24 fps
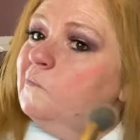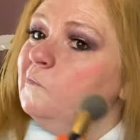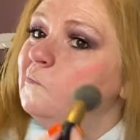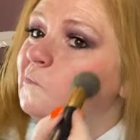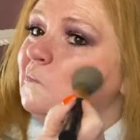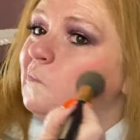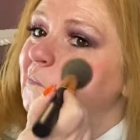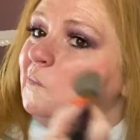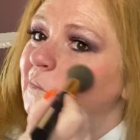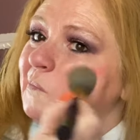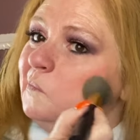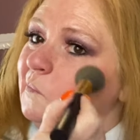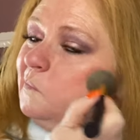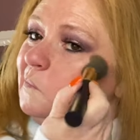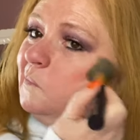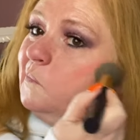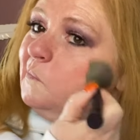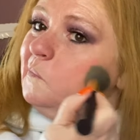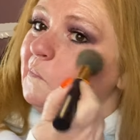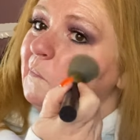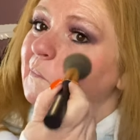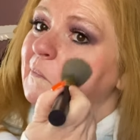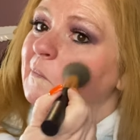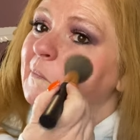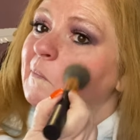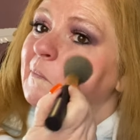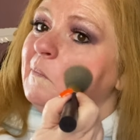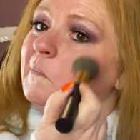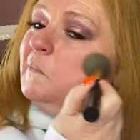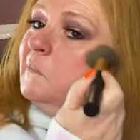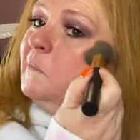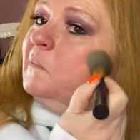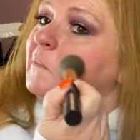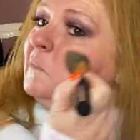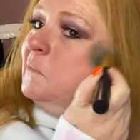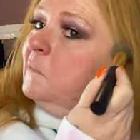
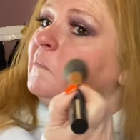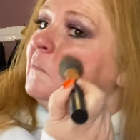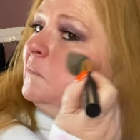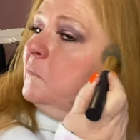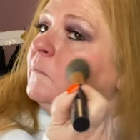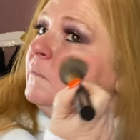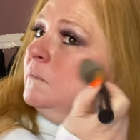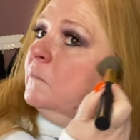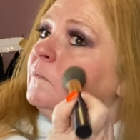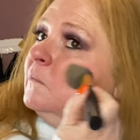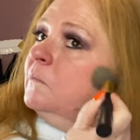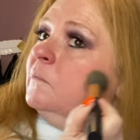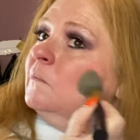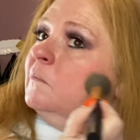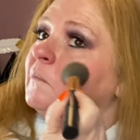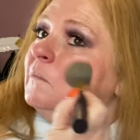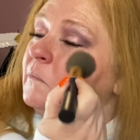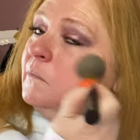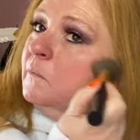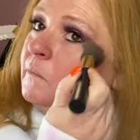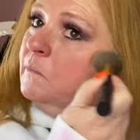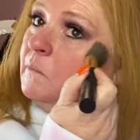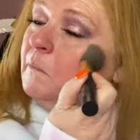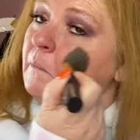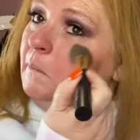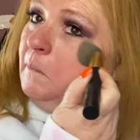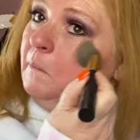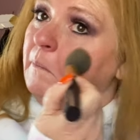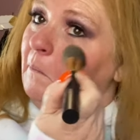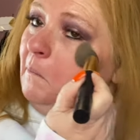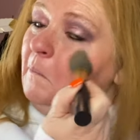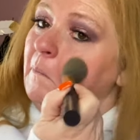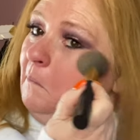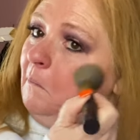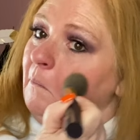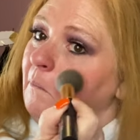
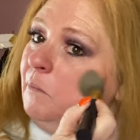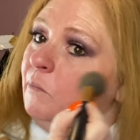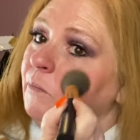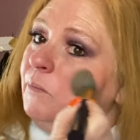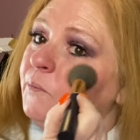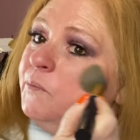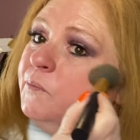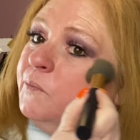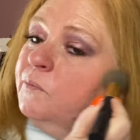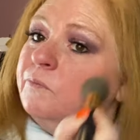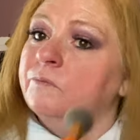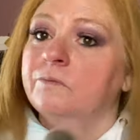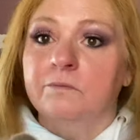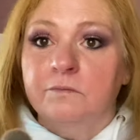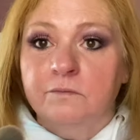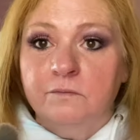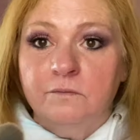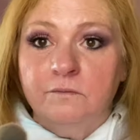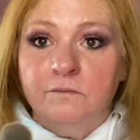Nothing is said.